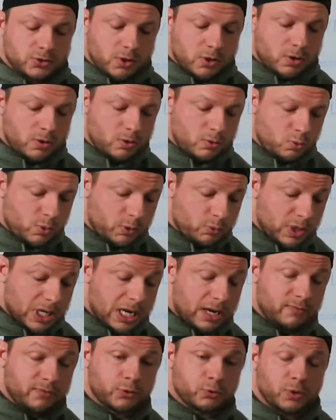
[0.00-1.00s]
So we would
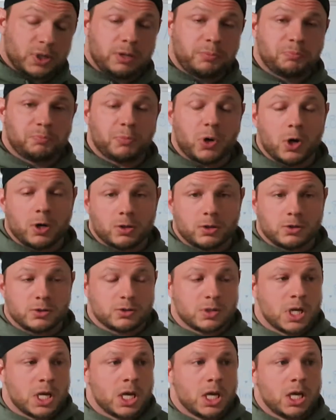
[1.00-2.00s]
have 3
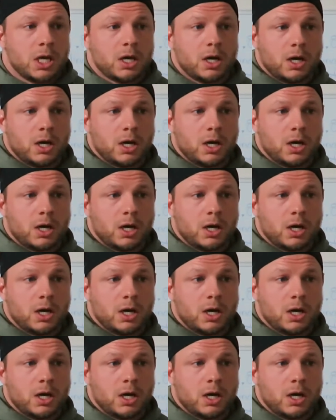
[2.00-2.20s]
partners,